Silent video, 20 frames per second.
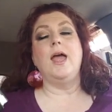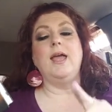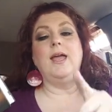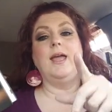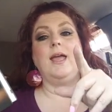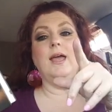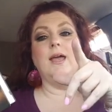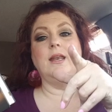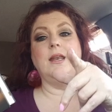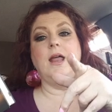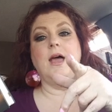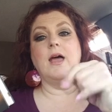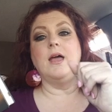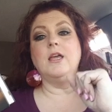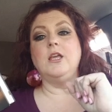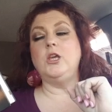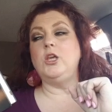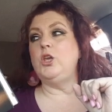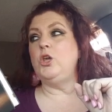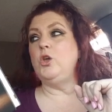And
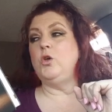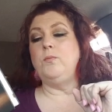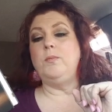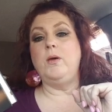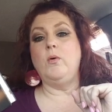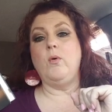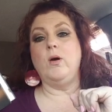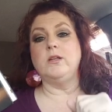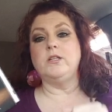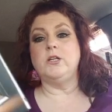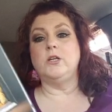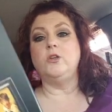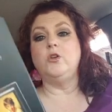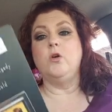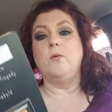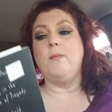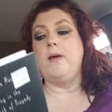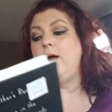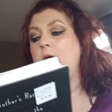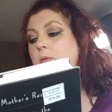you be watching
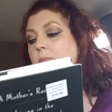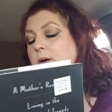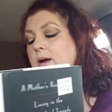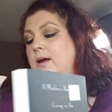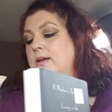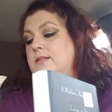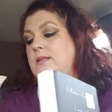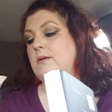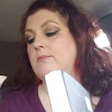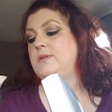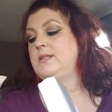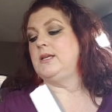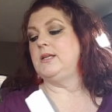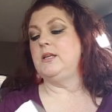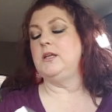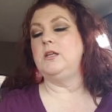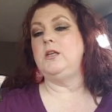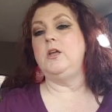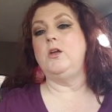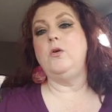your mail because I'm
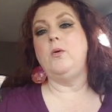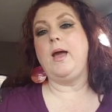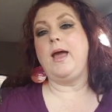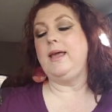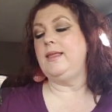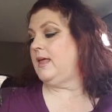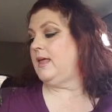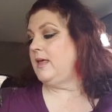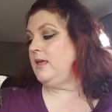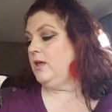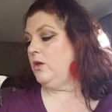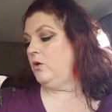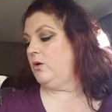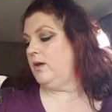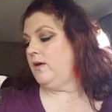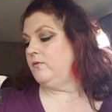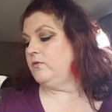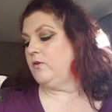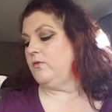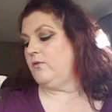sending you a thank you
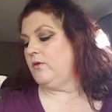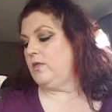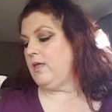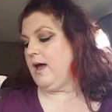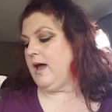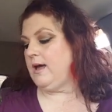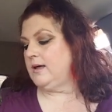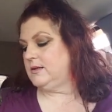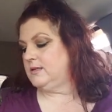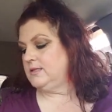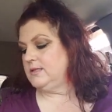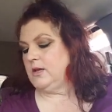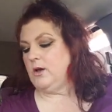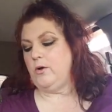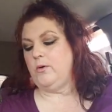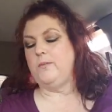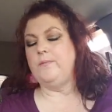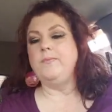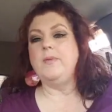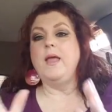gift for that.
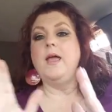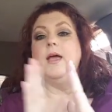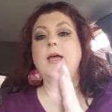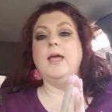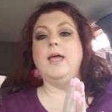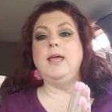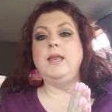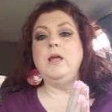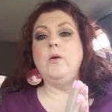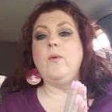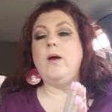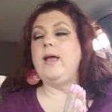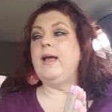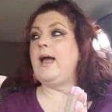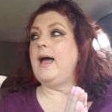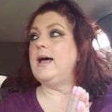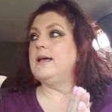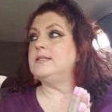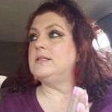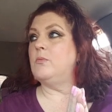So anyway,
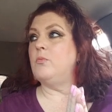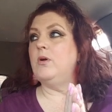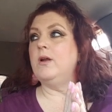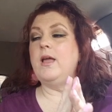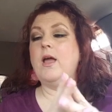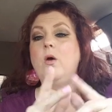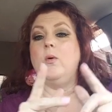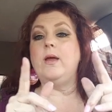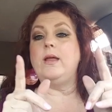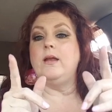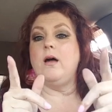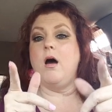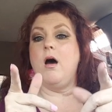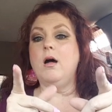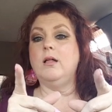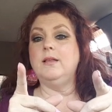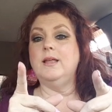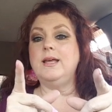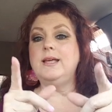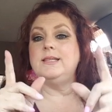guys, I'm going to go in
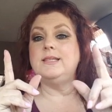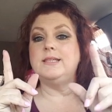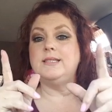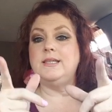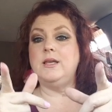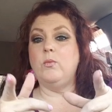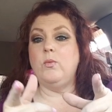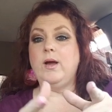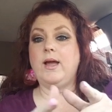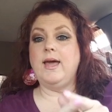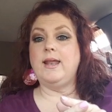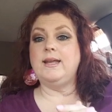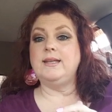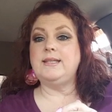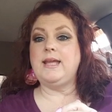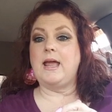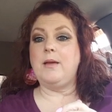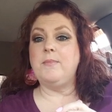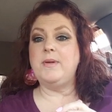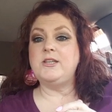Ollie's, see what kind of
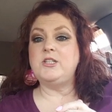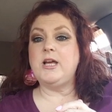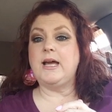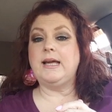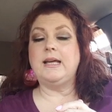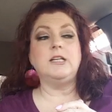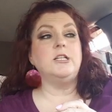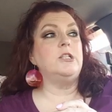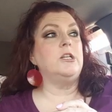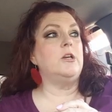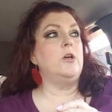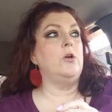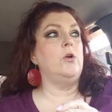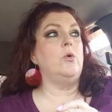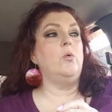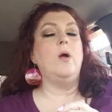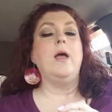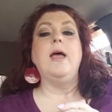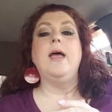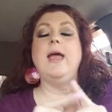damage I can
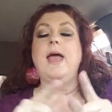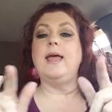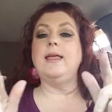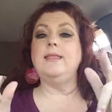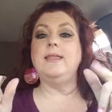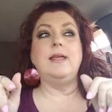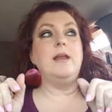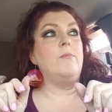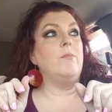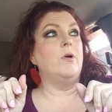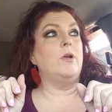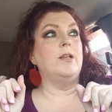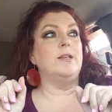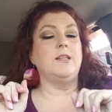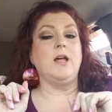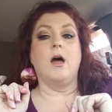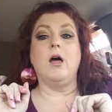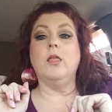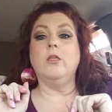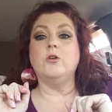do. And then I'm going to
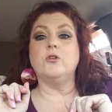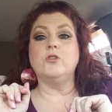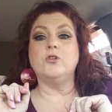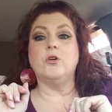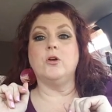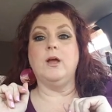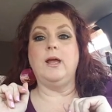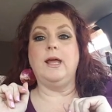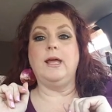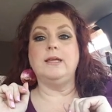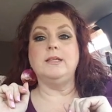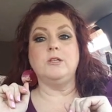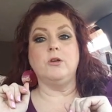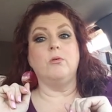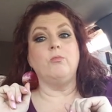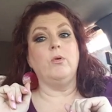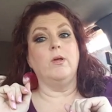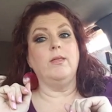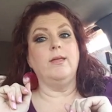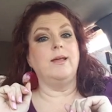Dollar Tree. So
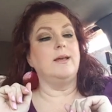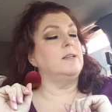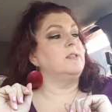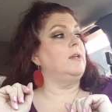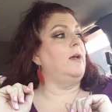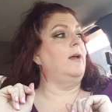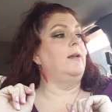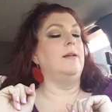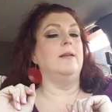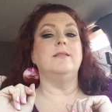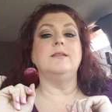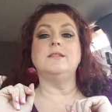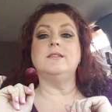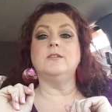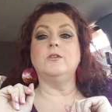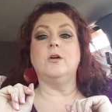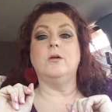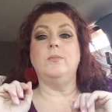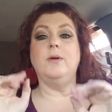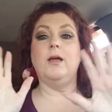I'm really excited. This
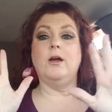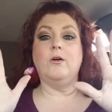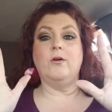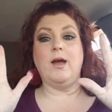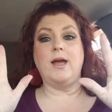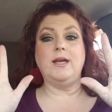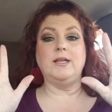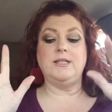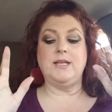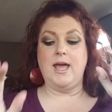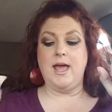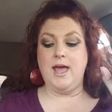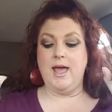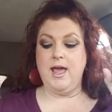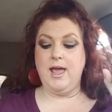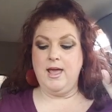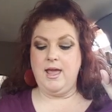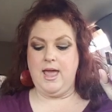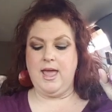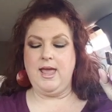is going to be a great
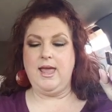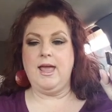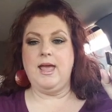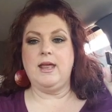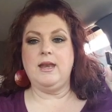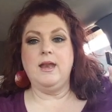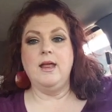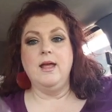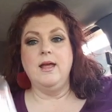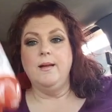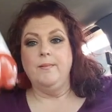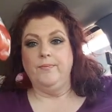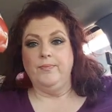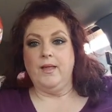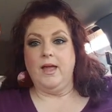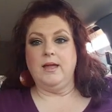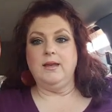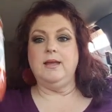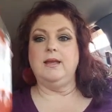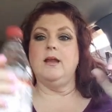day. And
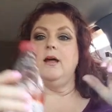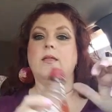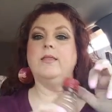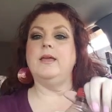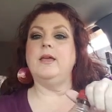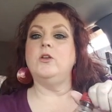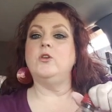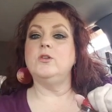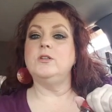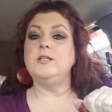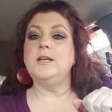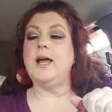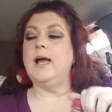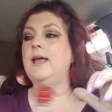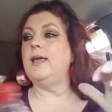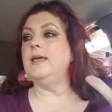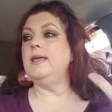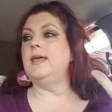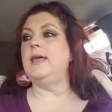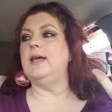I need all the energy I
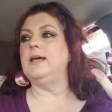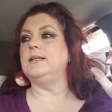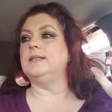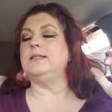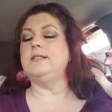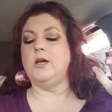can get.